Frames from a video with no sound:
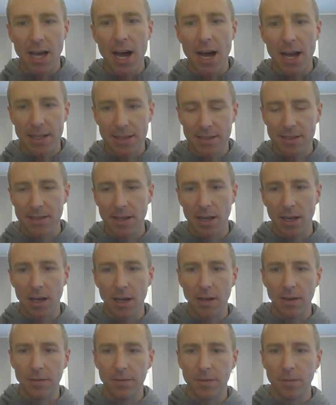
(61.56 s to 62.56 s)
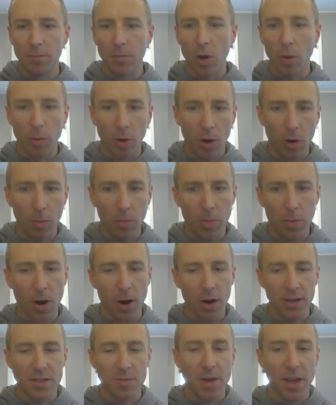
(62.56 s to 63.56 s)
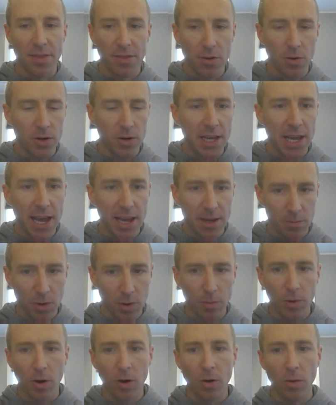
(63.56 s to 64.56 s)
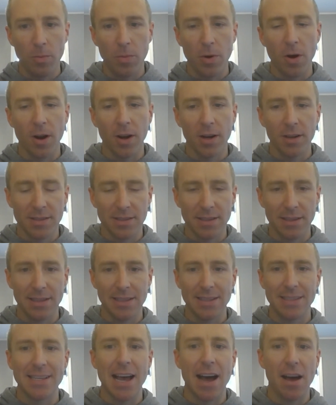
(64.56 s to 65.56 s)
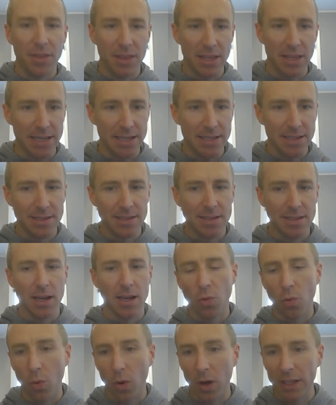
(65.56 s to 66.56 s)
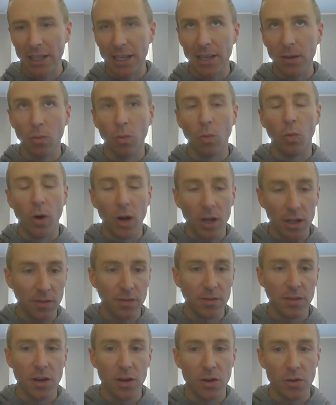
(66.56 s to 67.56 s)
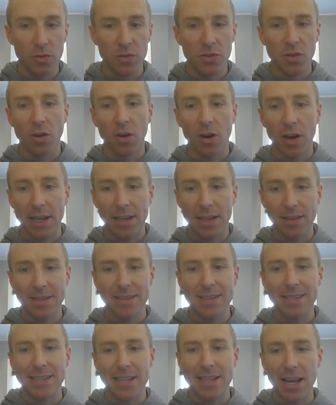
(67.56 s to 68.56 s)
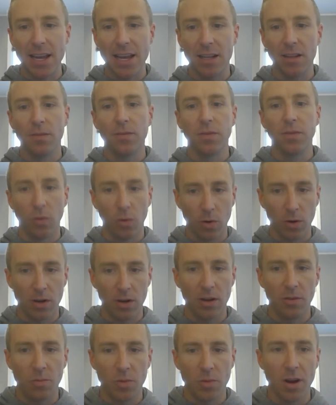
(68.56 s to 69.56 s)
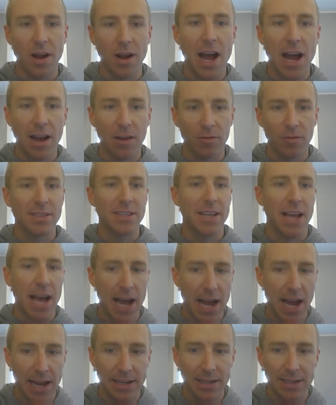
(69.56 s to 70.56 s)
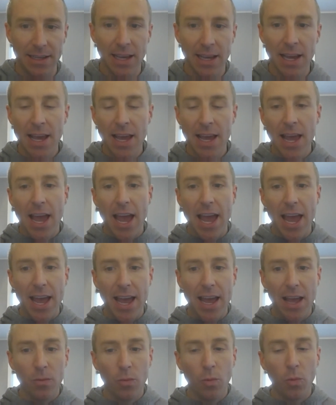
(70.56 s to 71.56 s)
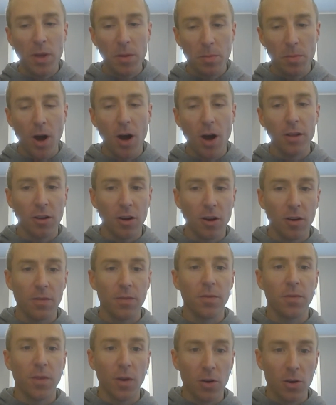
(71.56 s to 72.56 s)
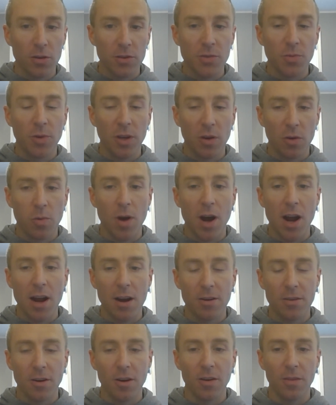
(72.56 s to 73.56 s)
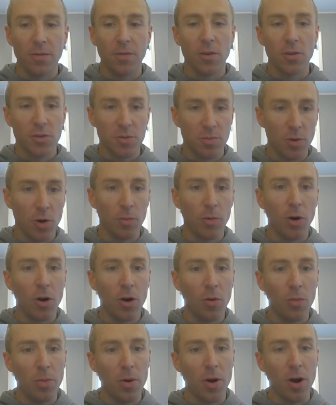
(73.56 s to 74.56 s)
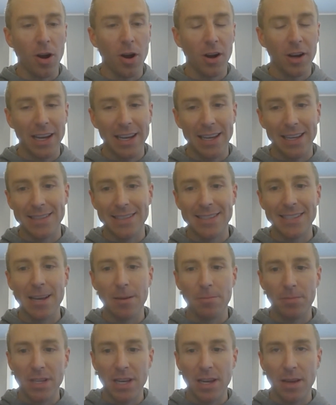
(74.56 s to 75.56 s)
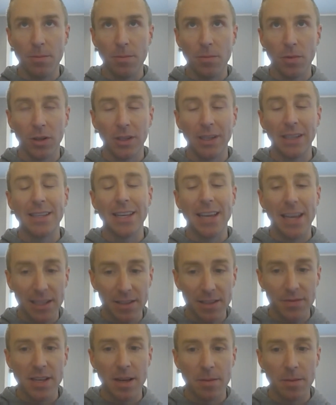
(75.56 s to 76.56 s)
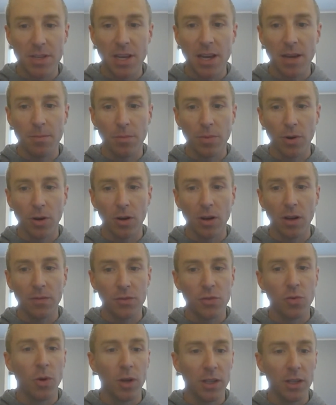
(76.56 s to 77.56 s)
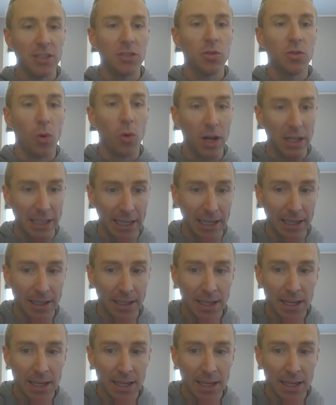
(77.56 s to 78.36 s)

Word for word: lots of mobile home parks, about 38 mobile home parks in the southeast. 21 of those are in the state of Florida where I reside. And we bought our first, we acquired our first mobile home park in September, at the end of September of 2020.